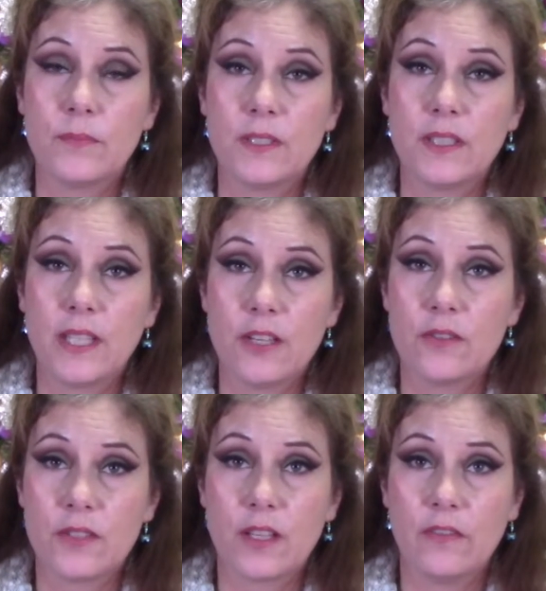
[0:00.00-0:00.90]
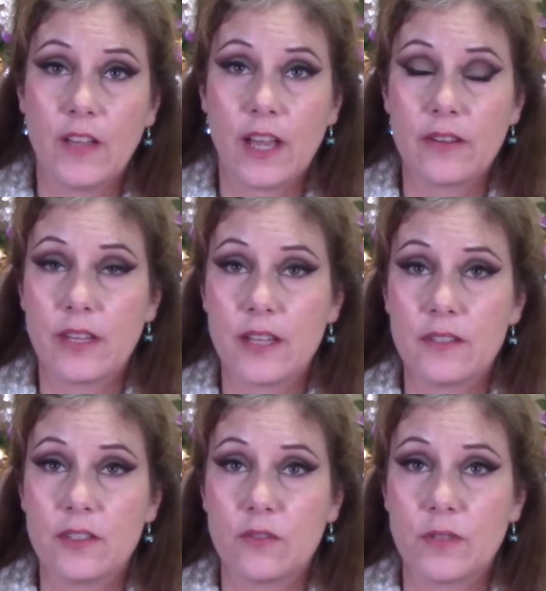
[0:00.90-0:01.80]
to get yourself out of that
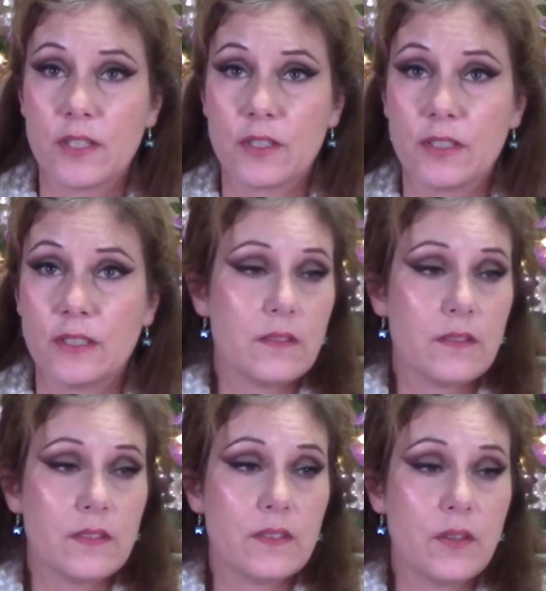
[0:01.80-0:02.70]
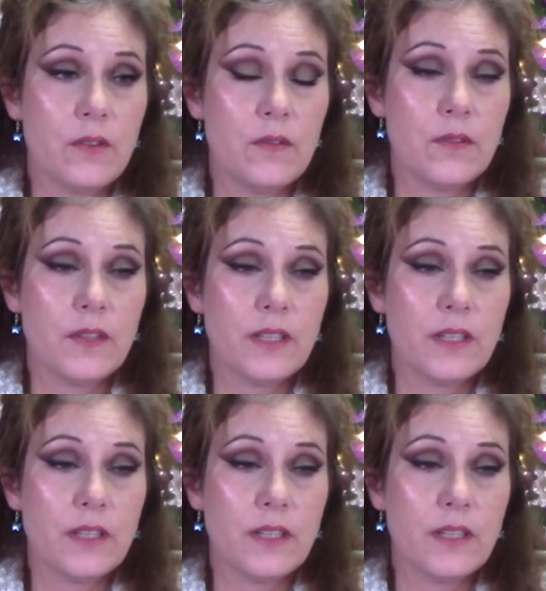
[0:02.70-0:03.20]
situation. So